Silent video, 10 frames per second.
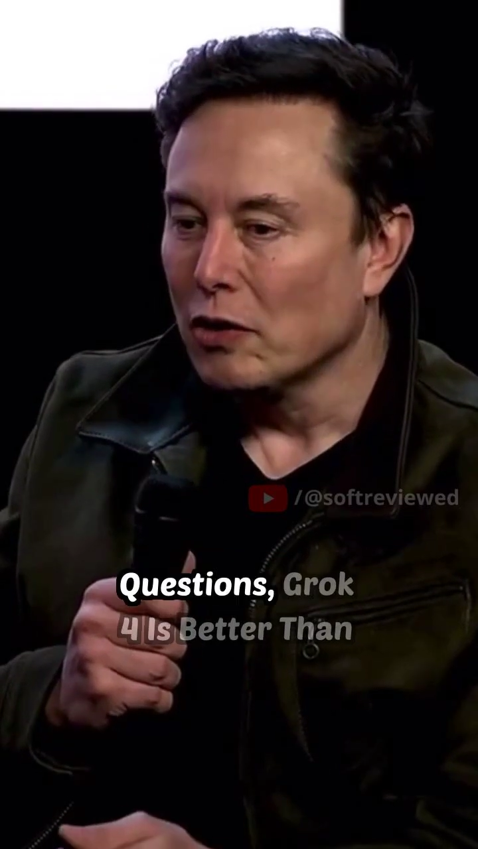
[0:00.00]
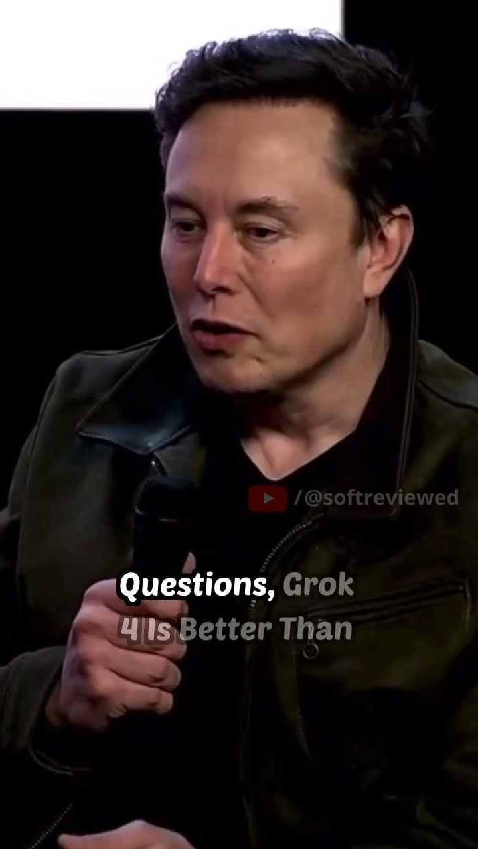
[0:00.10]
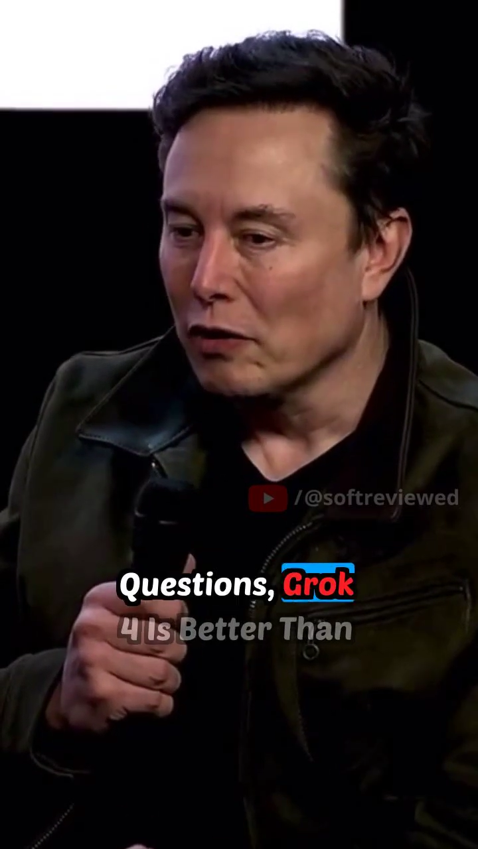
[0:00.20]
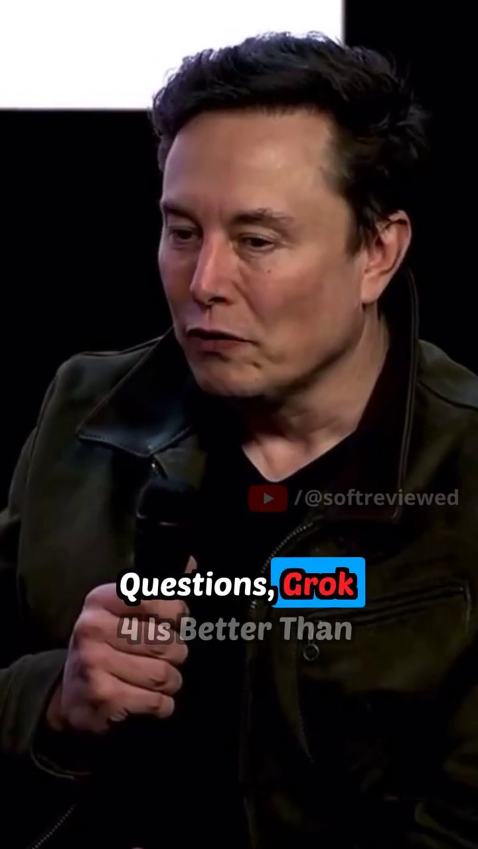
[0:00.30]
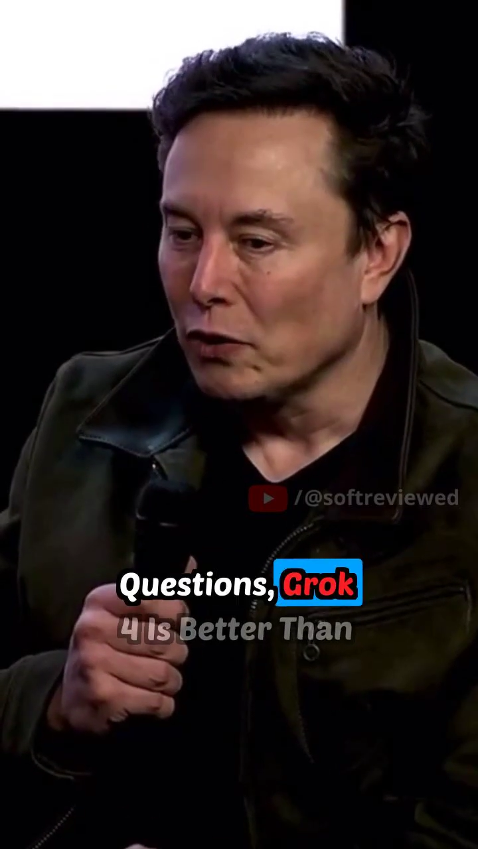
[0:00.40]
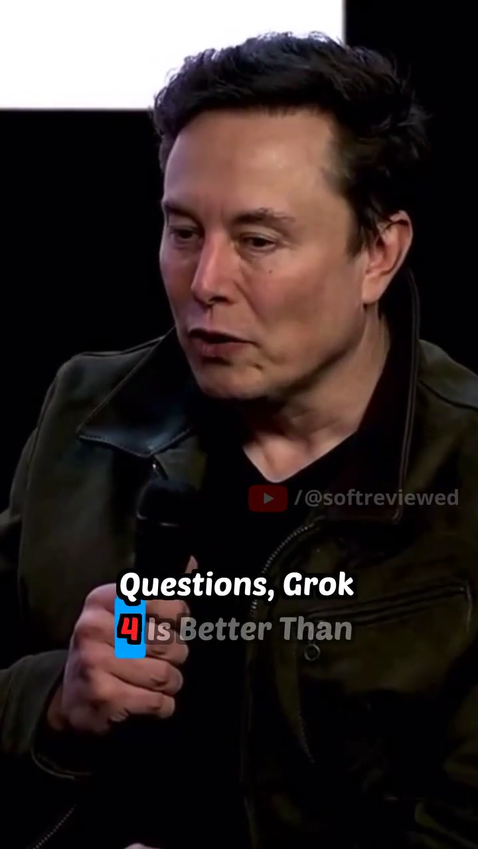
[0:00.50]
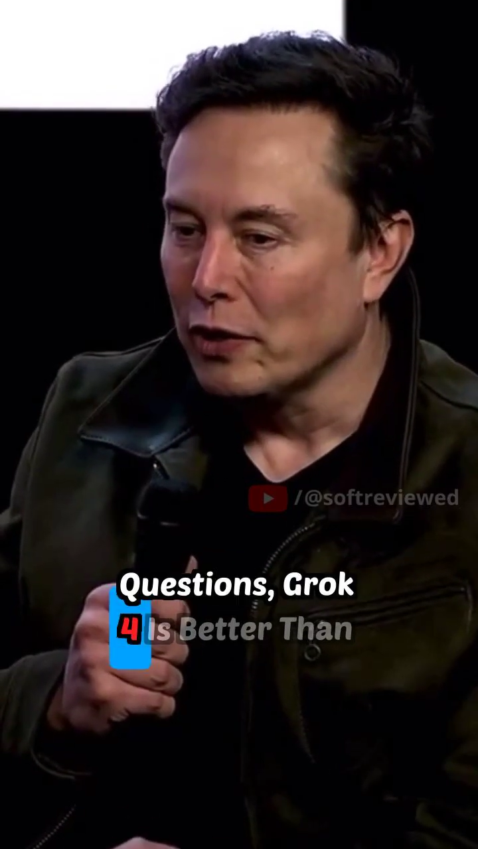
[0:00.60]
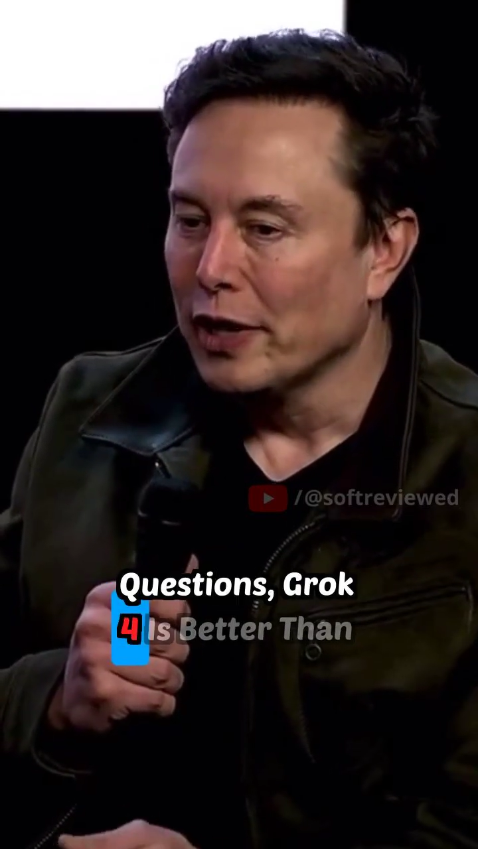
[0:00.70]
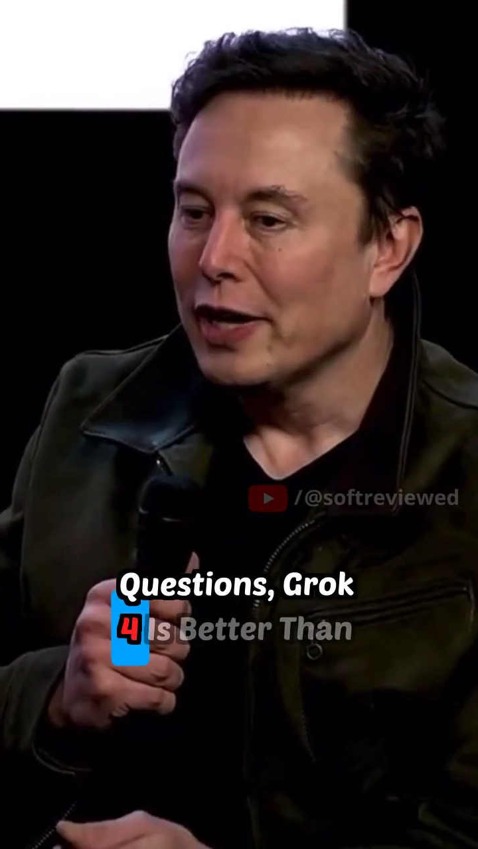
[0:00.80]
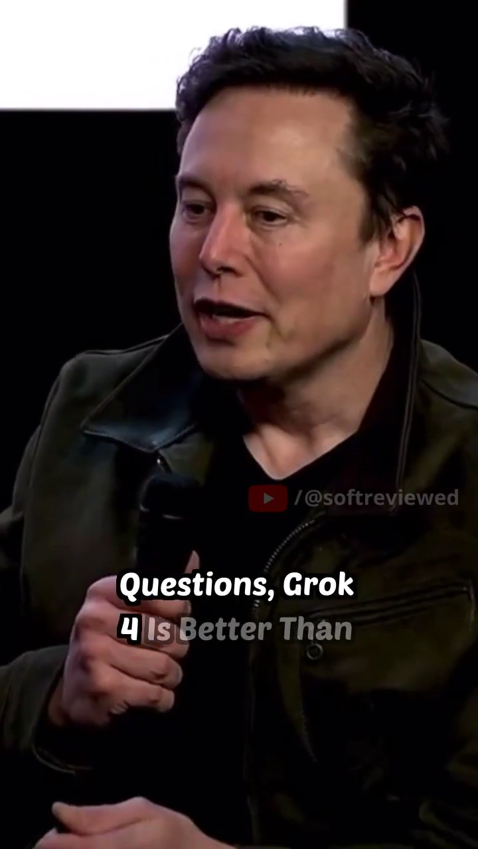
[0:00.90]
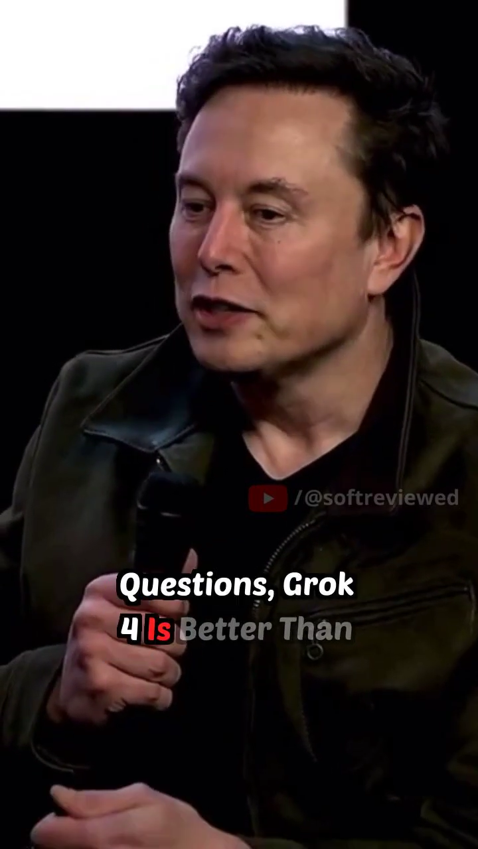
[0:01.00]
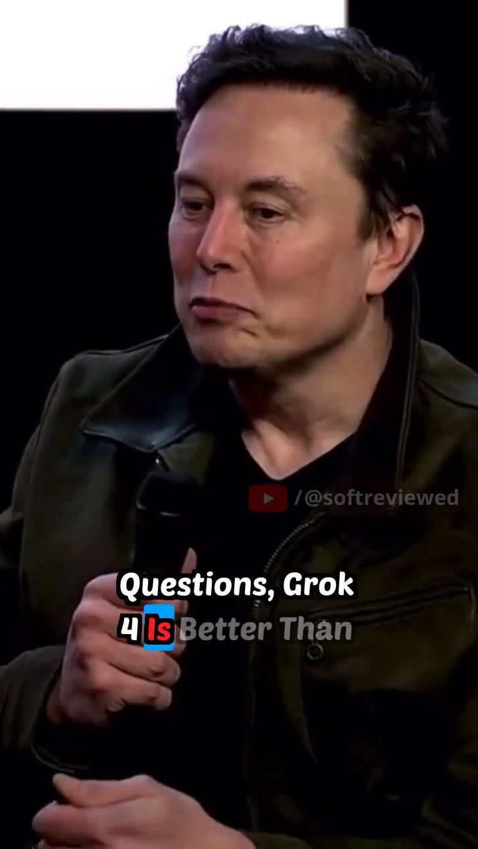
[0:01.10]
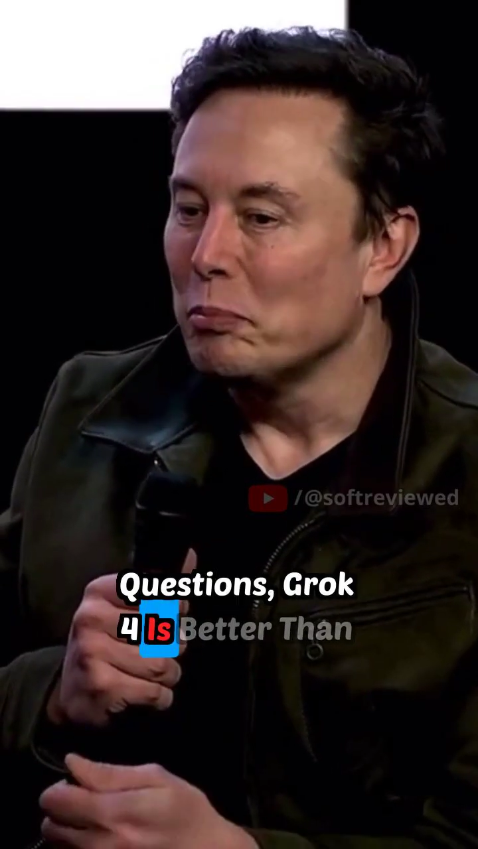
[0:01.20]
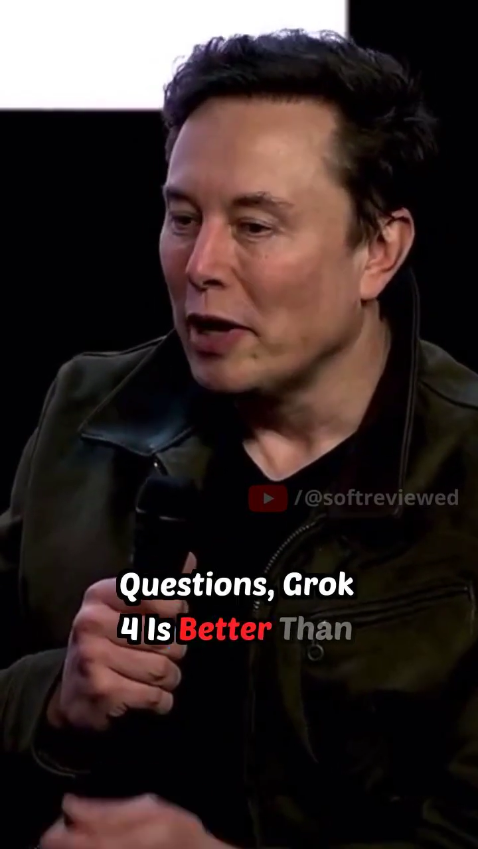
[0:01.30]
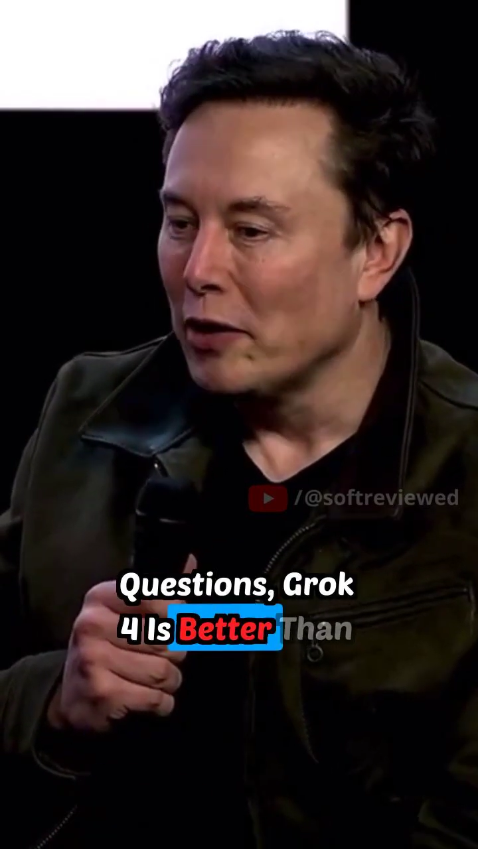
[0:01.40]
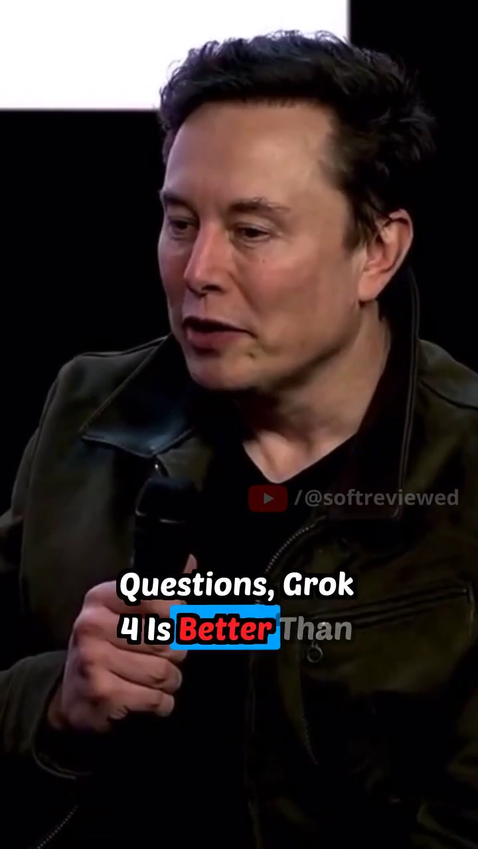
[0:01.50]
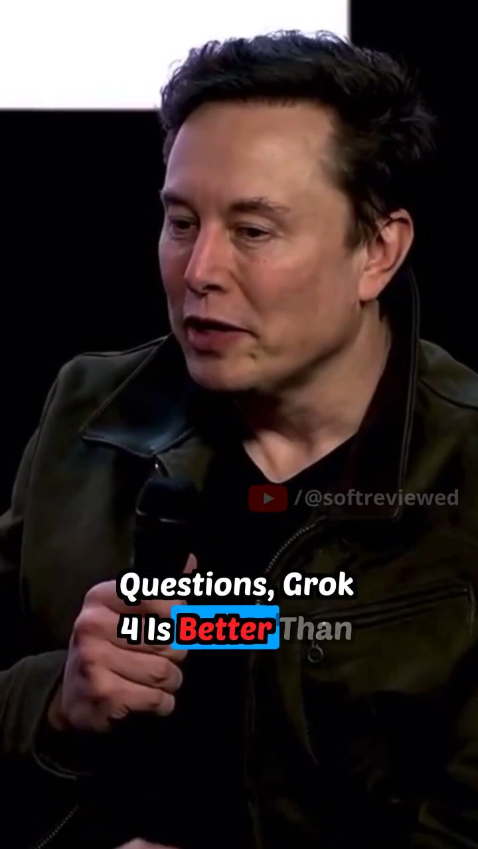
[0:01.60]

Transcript: Grok 4 is better